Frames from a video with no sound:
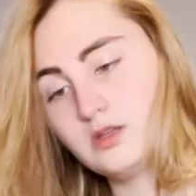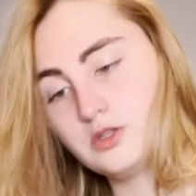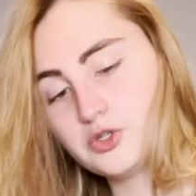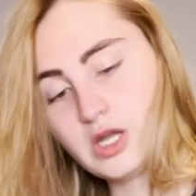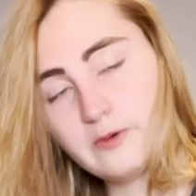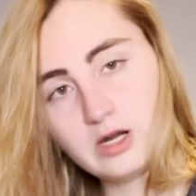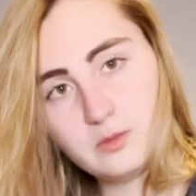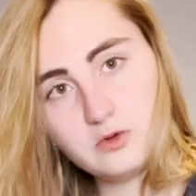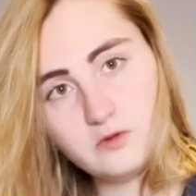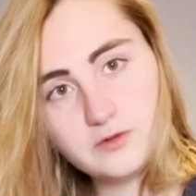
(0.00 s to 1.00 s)
So now we're gonna
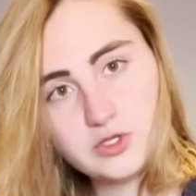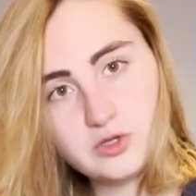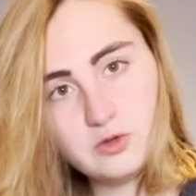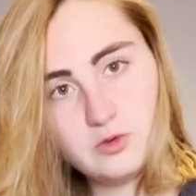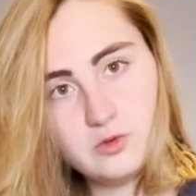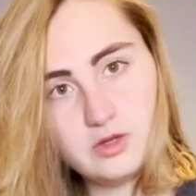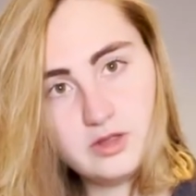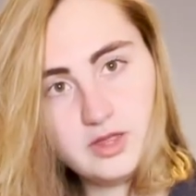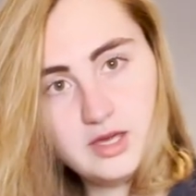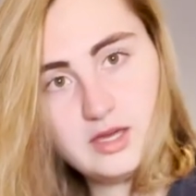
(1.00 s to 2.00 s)
move to
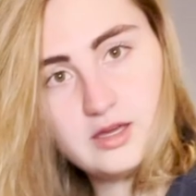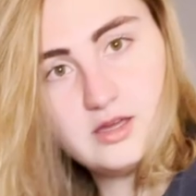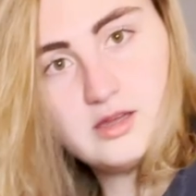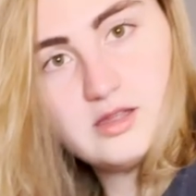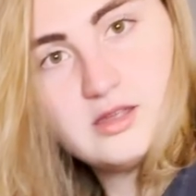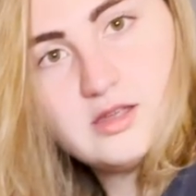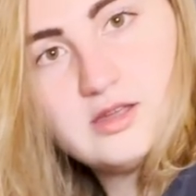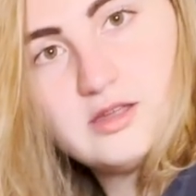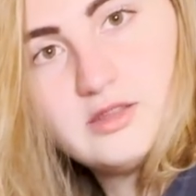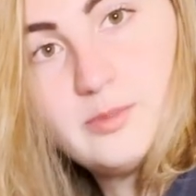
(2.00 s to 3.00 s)
the
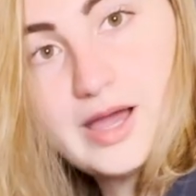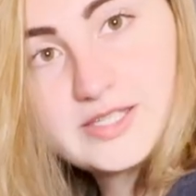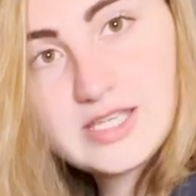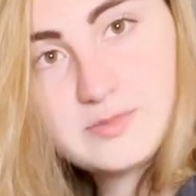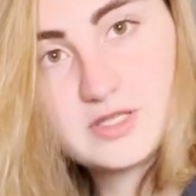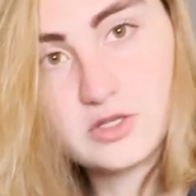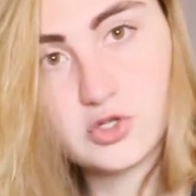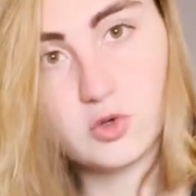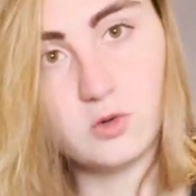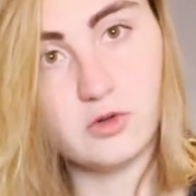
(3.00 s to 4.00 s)
biceps and the
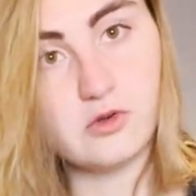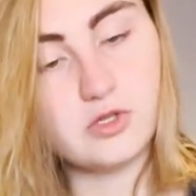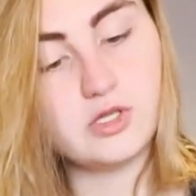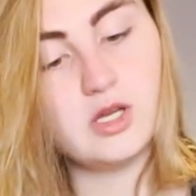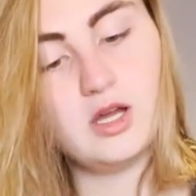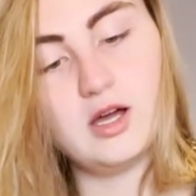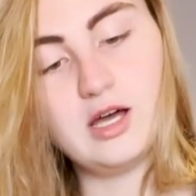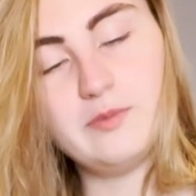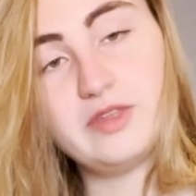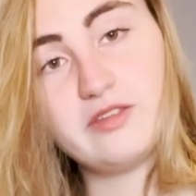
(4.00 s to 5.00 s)
shoulders.
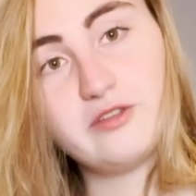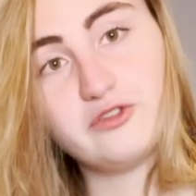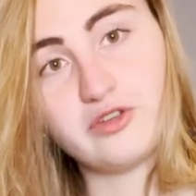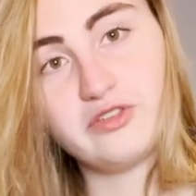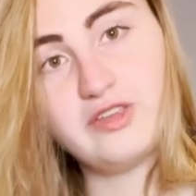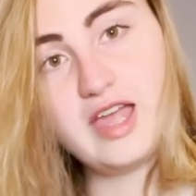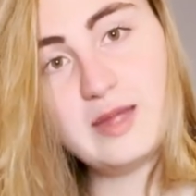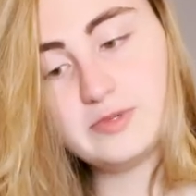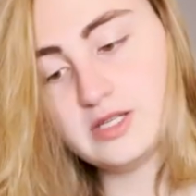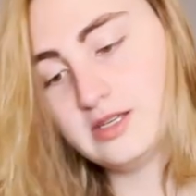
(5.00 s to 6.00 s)
This is just
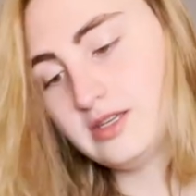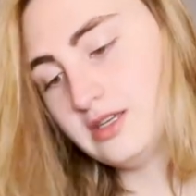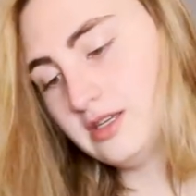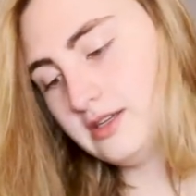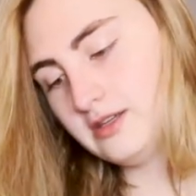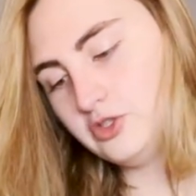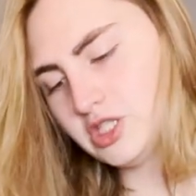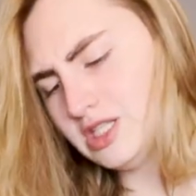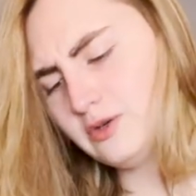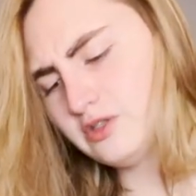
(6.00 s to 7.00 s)
taped.
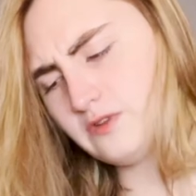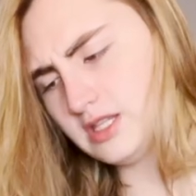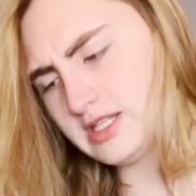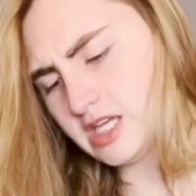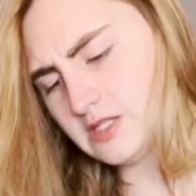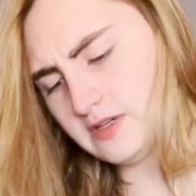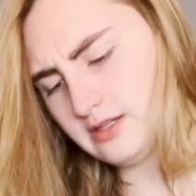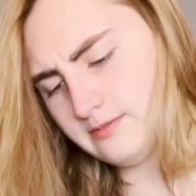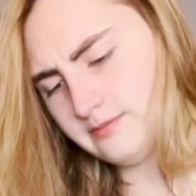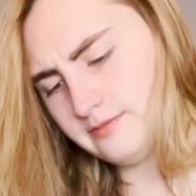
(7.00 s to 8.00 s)
It was for the test fit.